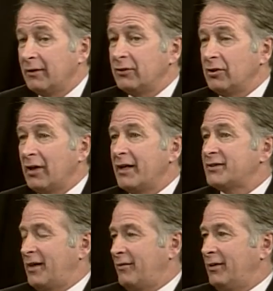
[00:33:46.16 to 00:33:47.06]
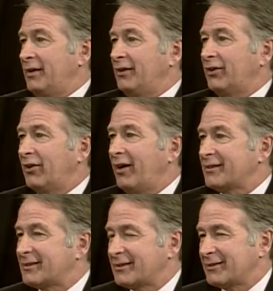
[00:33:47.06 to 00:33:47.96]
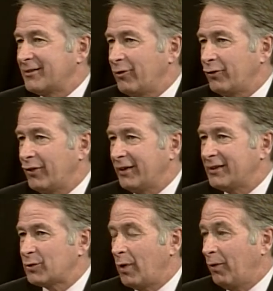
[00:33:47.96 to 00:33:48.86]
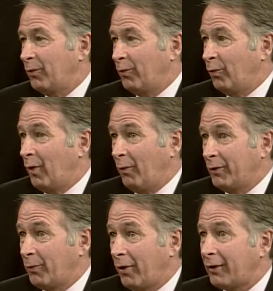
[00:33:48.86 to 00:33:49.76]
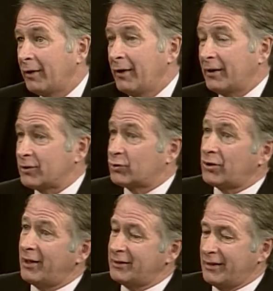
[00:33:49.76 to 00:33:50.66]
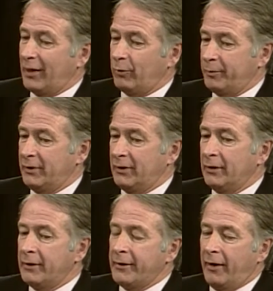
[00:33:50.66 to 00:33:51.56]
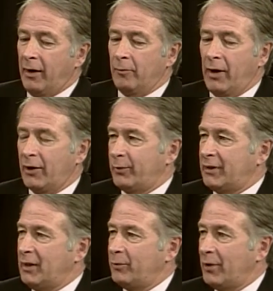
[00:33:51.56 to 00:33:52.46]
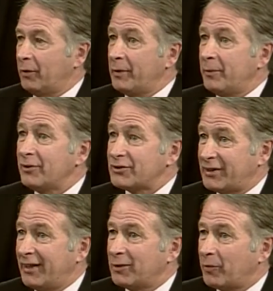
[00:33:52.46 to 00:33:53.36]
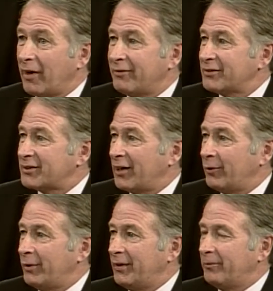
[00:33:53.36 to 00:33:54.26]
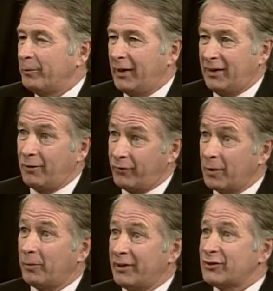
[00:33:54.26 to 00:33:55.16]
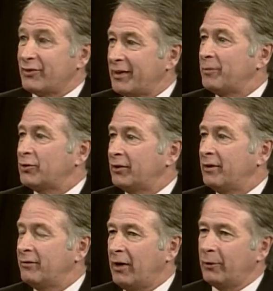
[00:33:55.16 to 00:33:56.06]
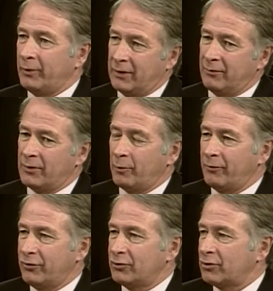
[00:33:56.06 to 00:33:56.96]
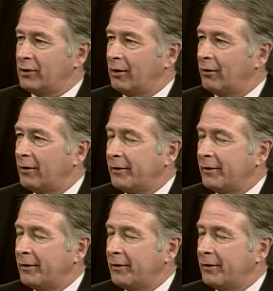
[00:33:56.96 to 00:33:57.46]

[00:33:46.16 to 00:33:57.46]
Do you guys have any thoughts or feelings what would work? Because tied to that would be, how do we keep young people stay in the province? How do we make it a fun place for them to live? How do we give them a future here?